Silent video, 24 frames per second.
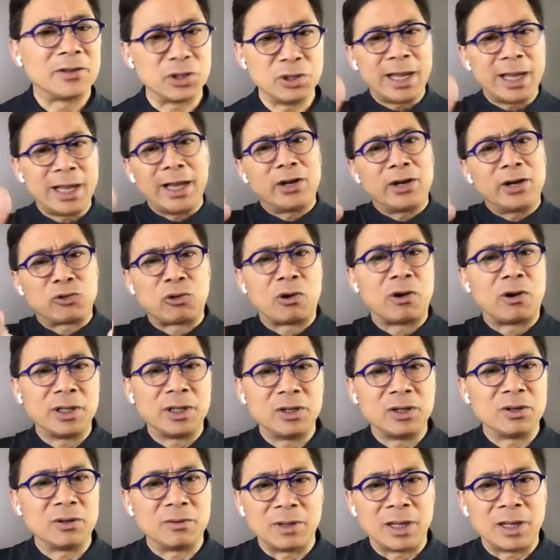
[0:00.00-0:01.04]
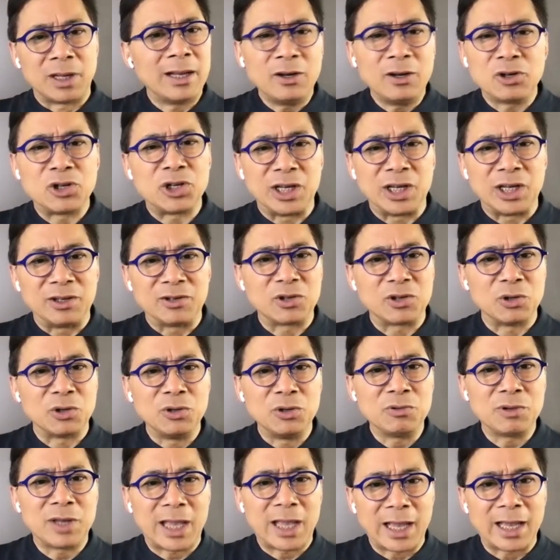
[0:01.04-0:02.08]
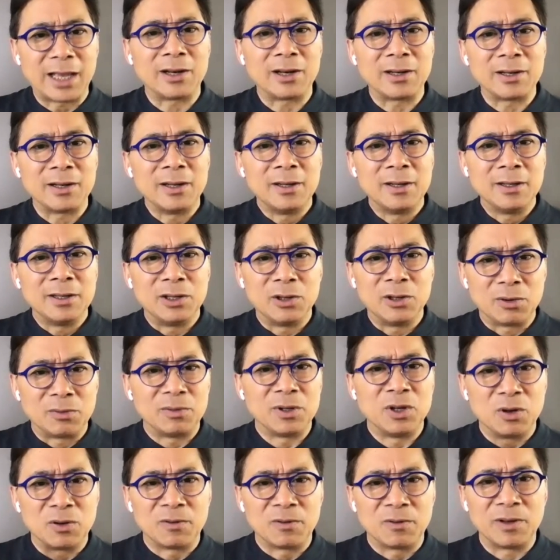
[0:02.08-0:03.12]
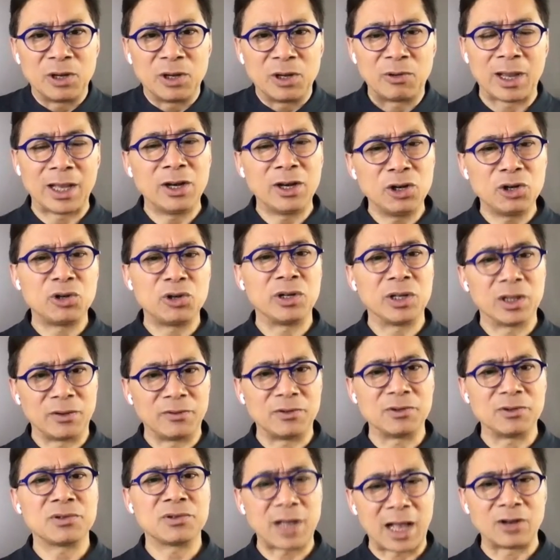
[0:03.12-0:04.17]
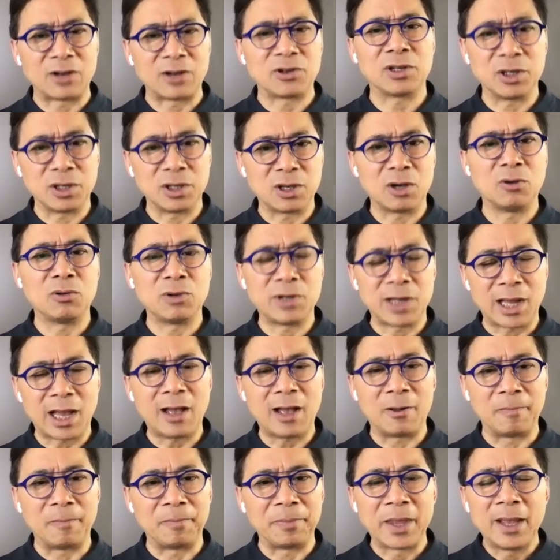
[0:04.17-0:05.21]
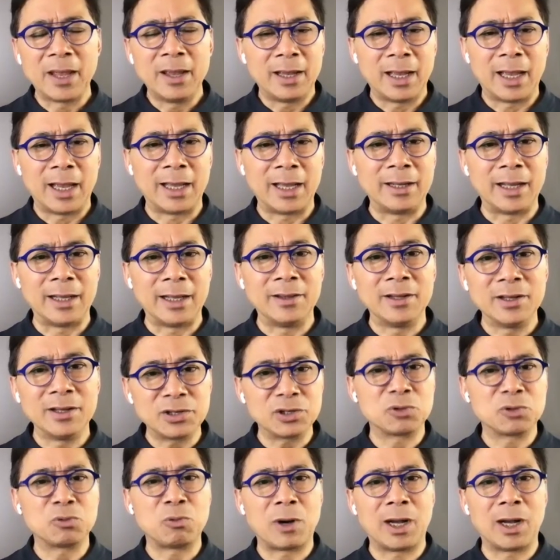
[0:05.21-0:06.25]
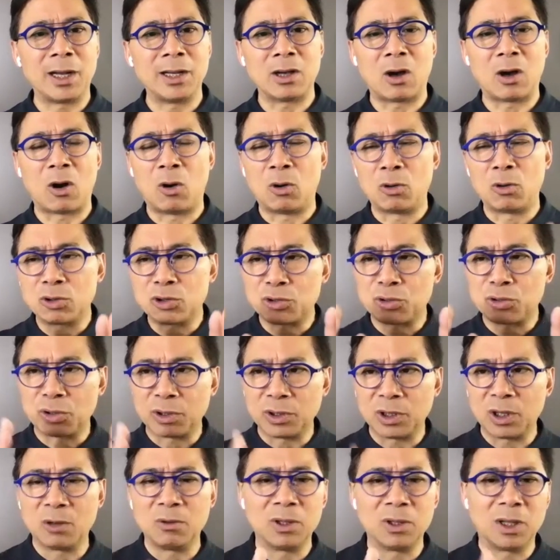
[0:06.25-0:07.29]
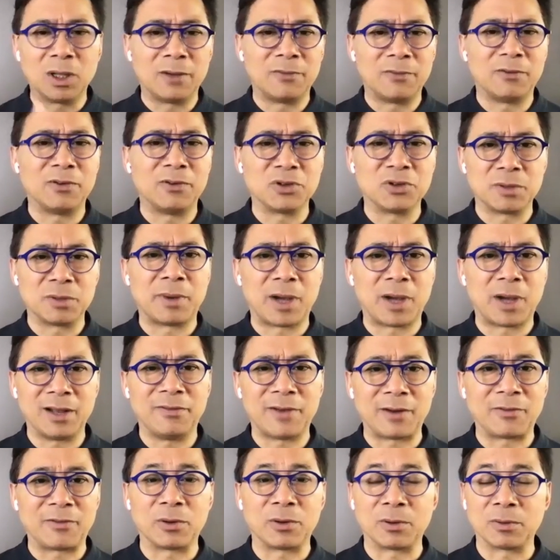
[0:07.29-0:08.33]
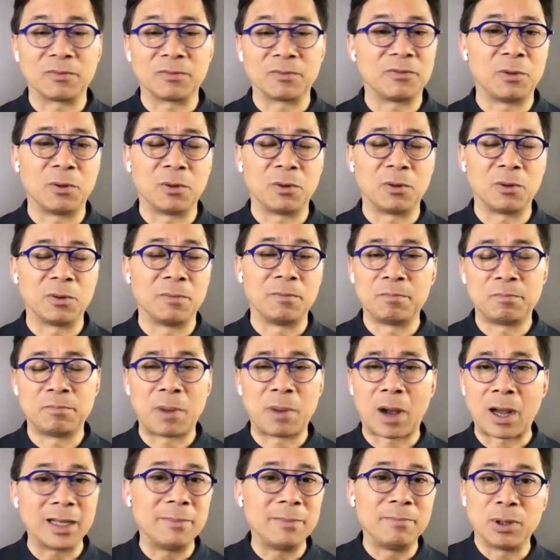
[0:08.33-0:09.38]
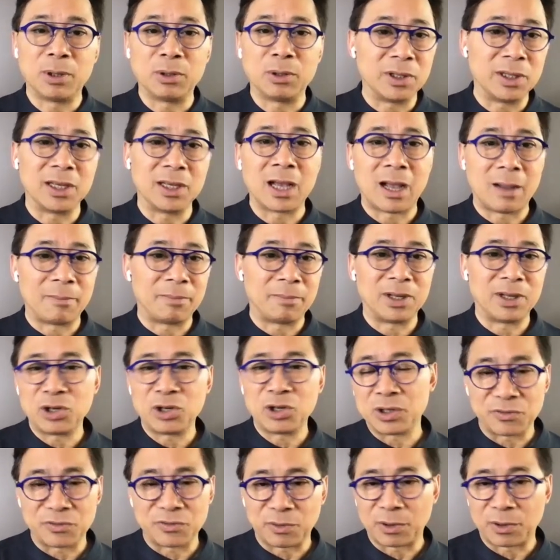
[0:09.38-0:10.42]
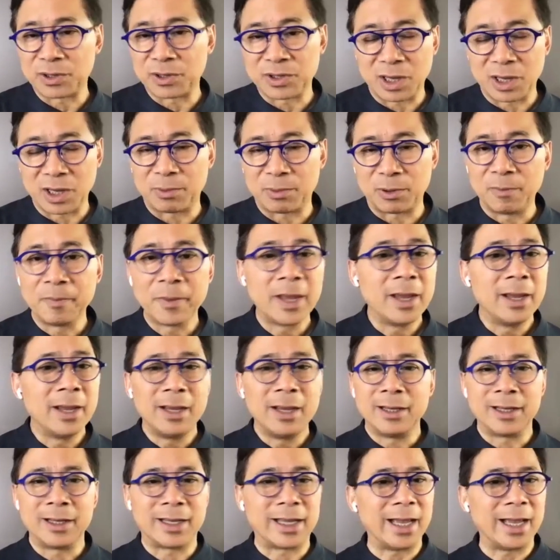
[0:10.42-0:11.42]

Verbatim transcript: and so you can't draw on your energy. So you can't your your your energy levels actually go down. And and this is why ultra low levels of body fat for for bodybuilding competitions, for example,